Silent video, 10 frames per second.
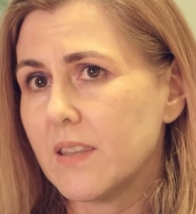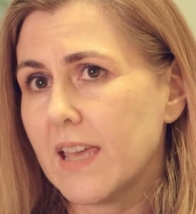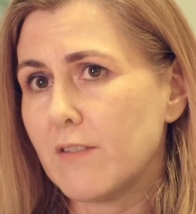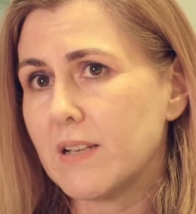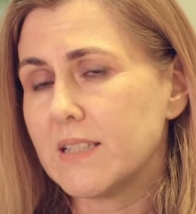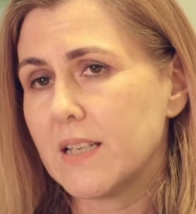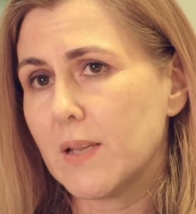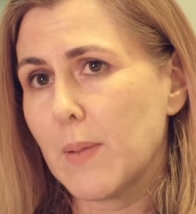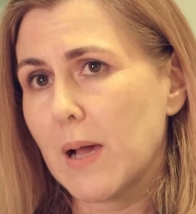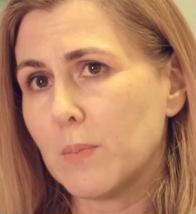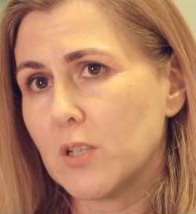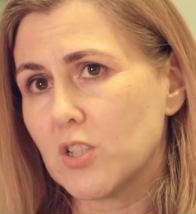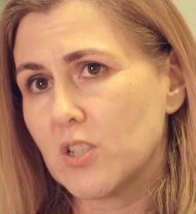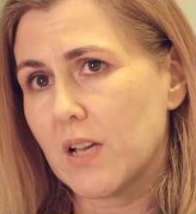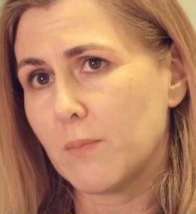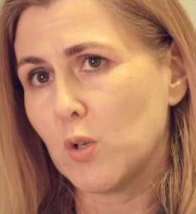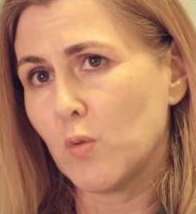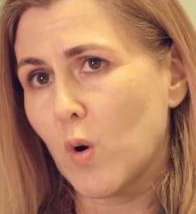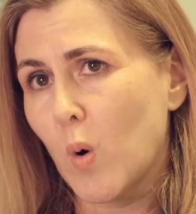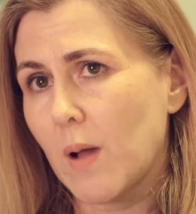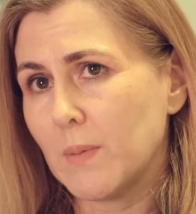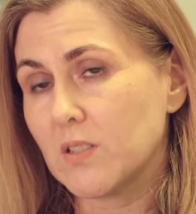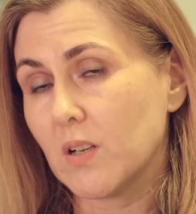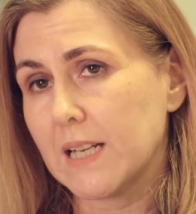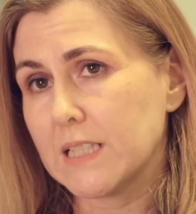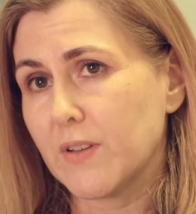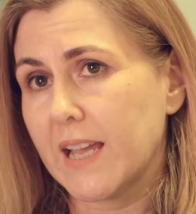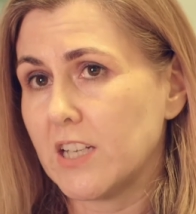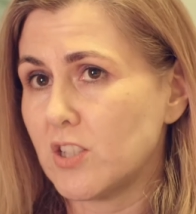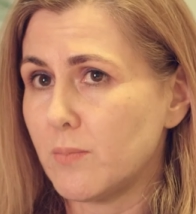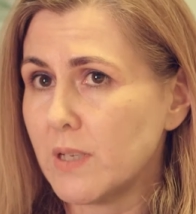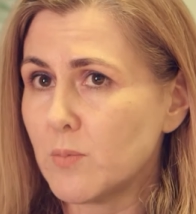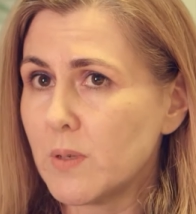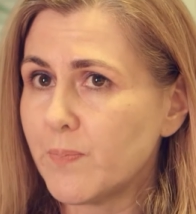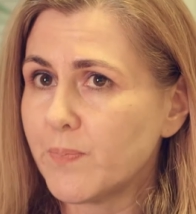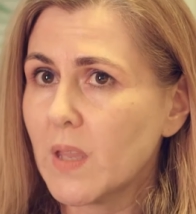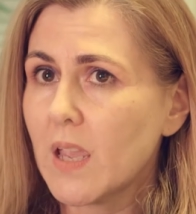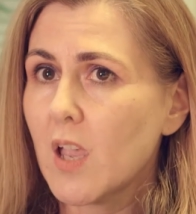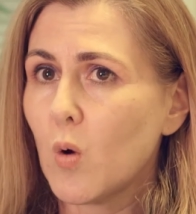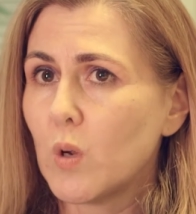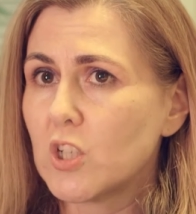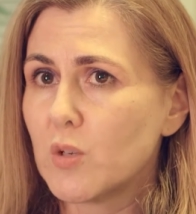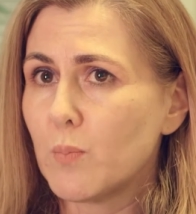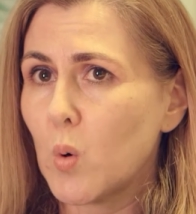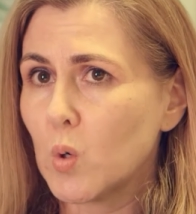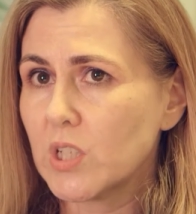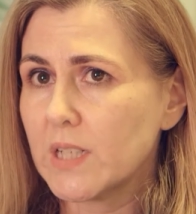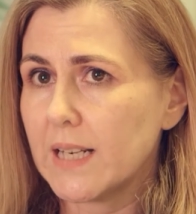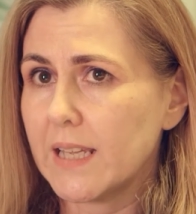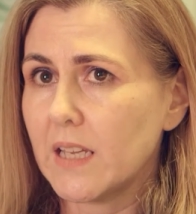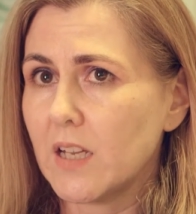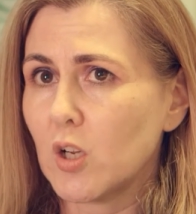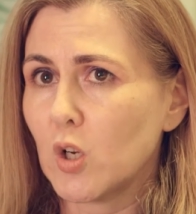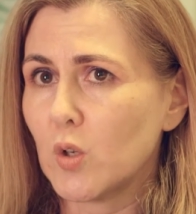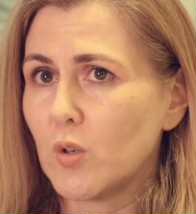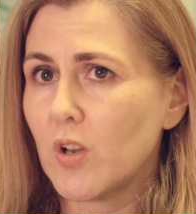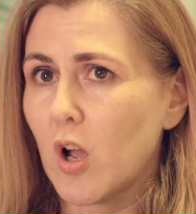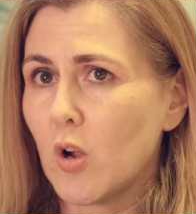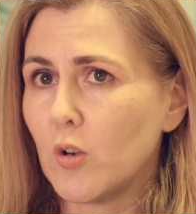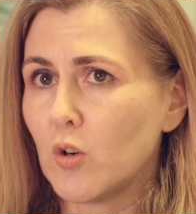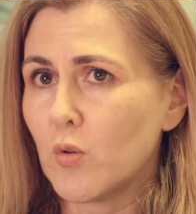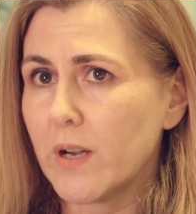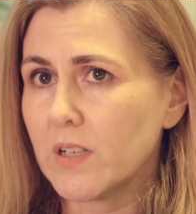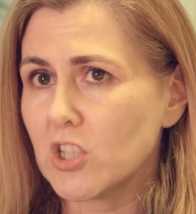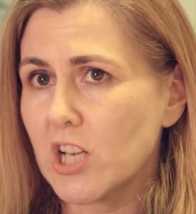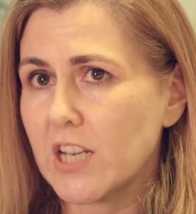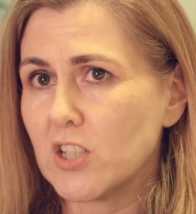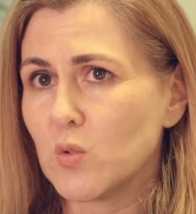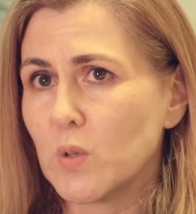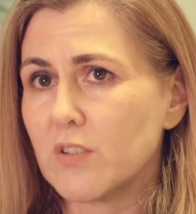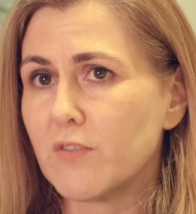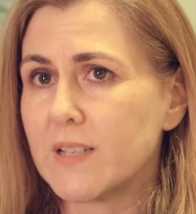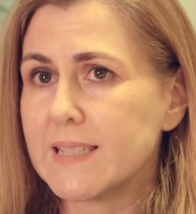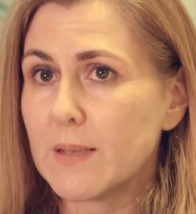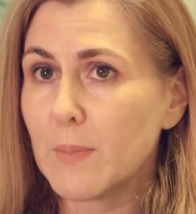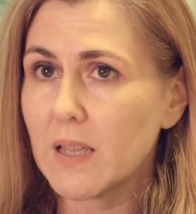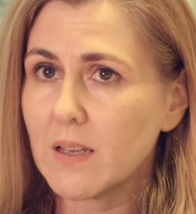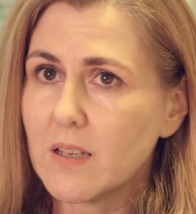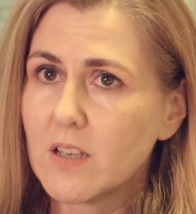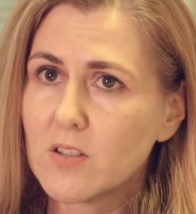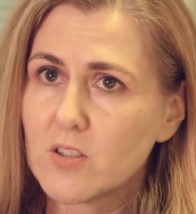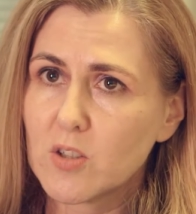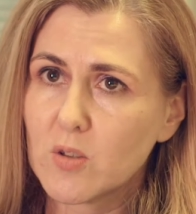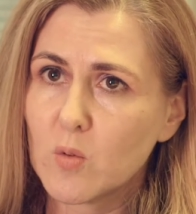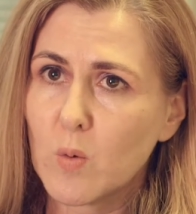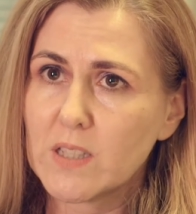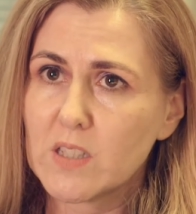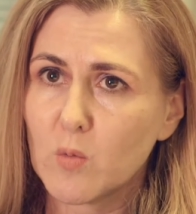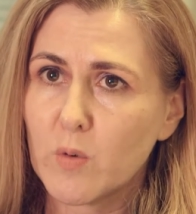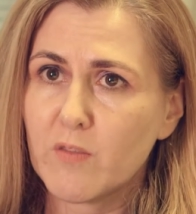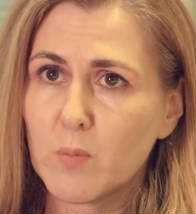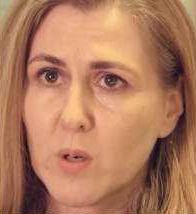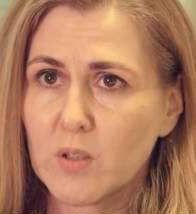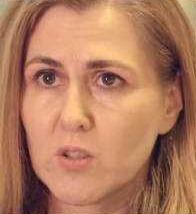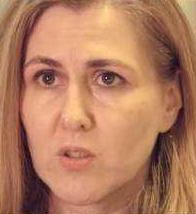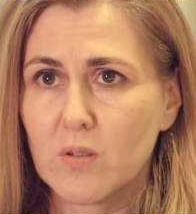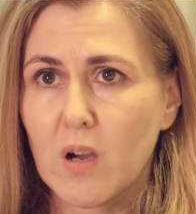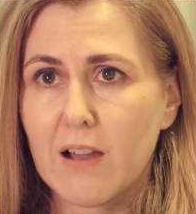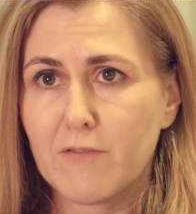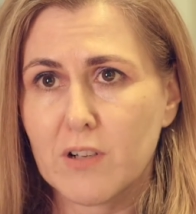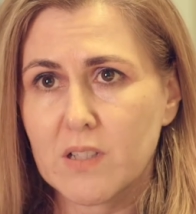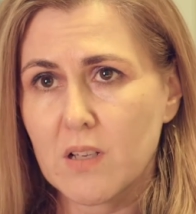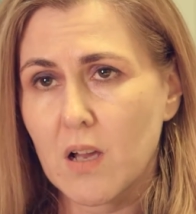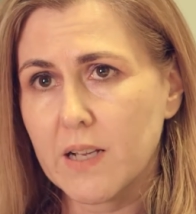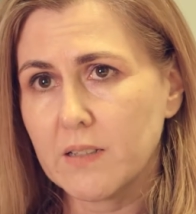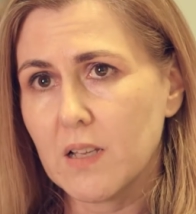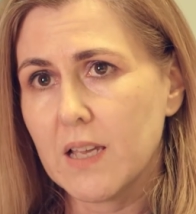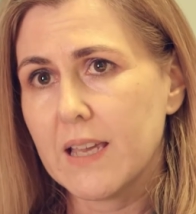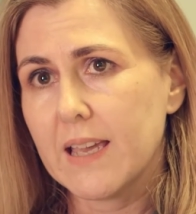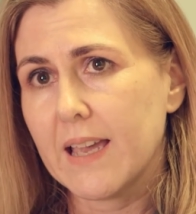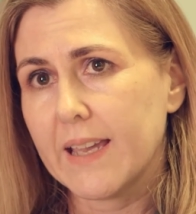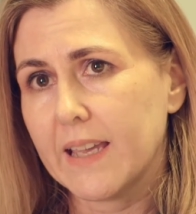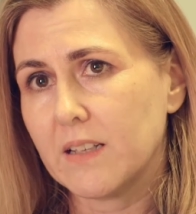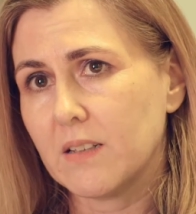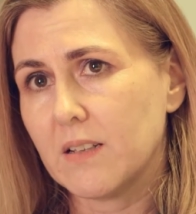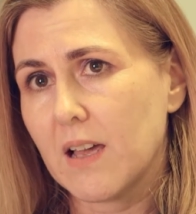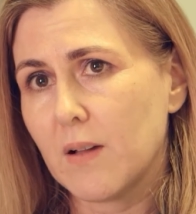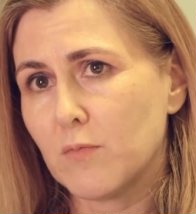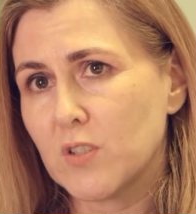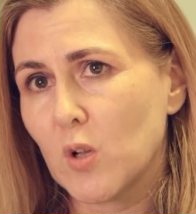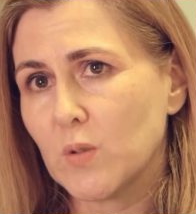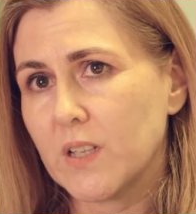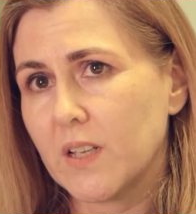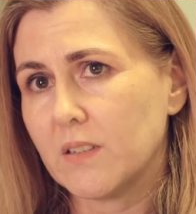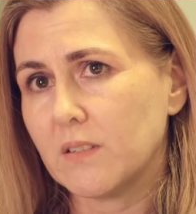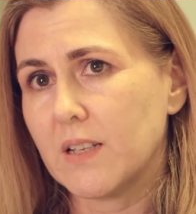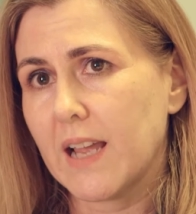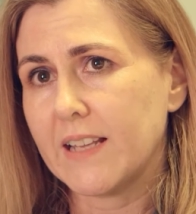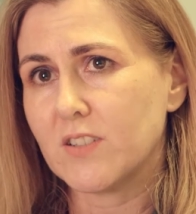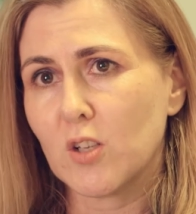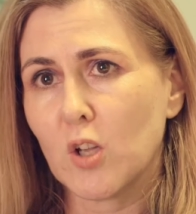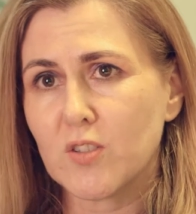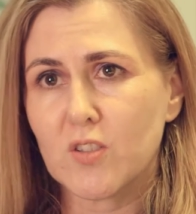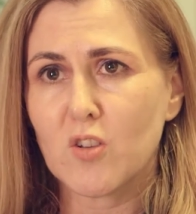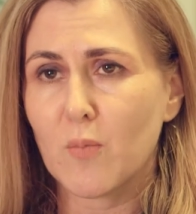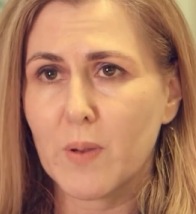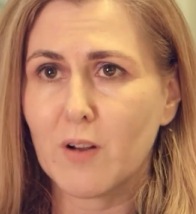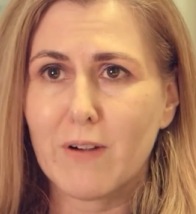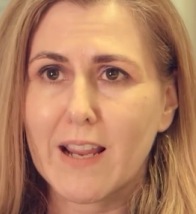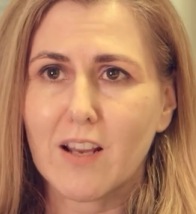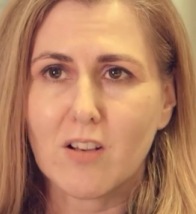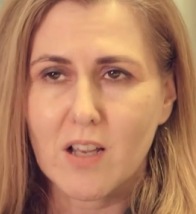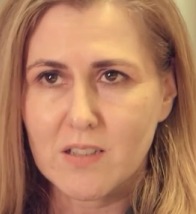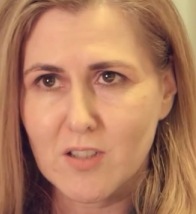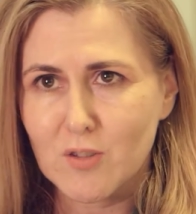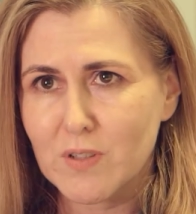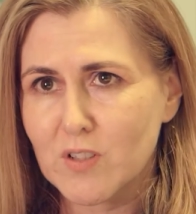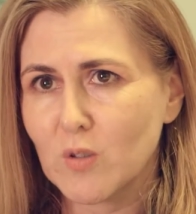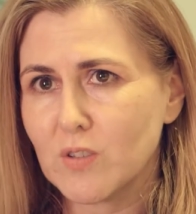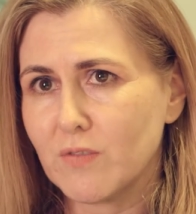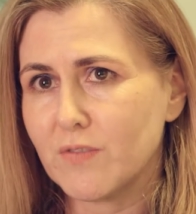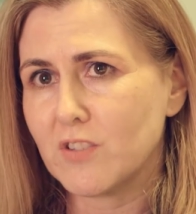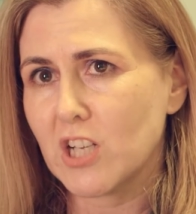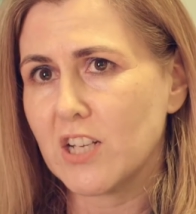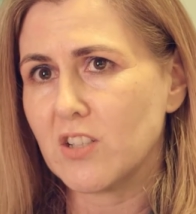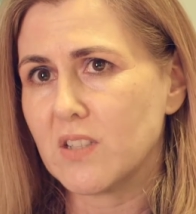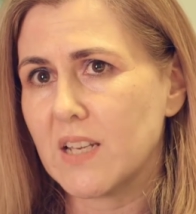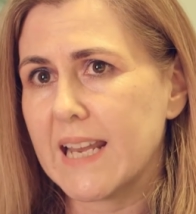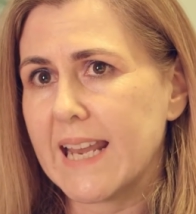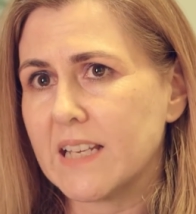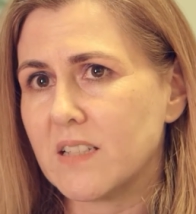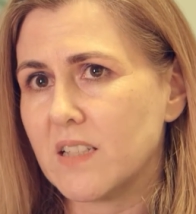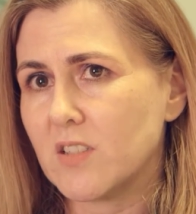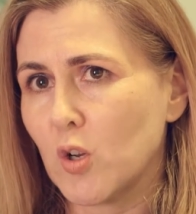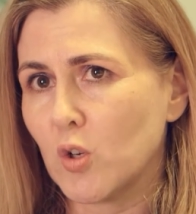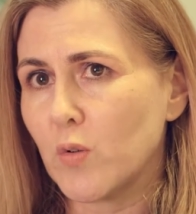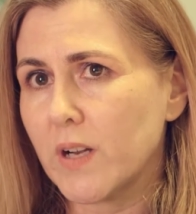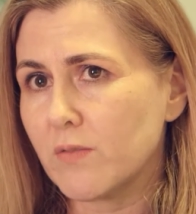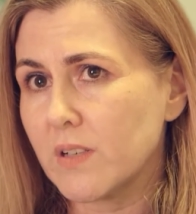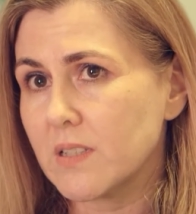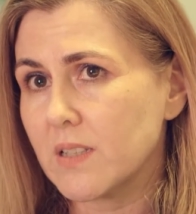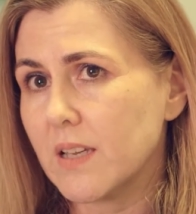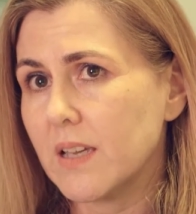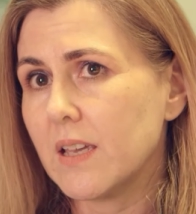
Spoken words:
They recently published new requirements on classification and measurement, which importantly include own credit changes which are very similar to the ones that we've put into IFRS 9, again resulting in gains and losses not being recognised as a result of changes in an entity's own credit risk.